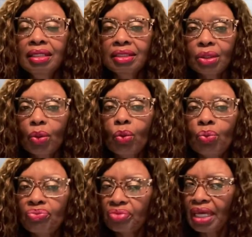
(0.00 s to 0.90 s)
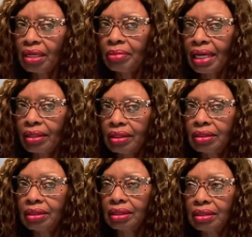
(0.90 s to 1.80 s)
So think about
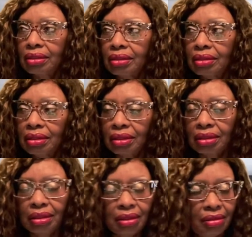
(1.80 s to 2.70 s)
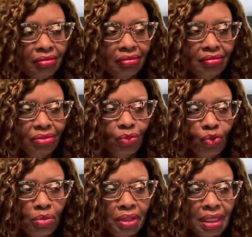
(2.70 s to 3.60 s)
it. Is it
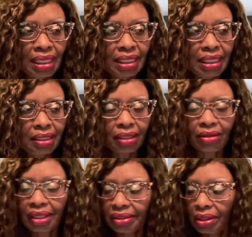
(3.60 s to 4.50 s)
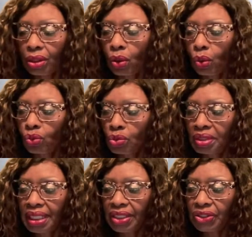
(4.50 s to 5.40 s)
ruminating or is it
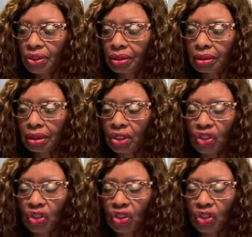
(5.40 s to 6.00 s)
co-rumination?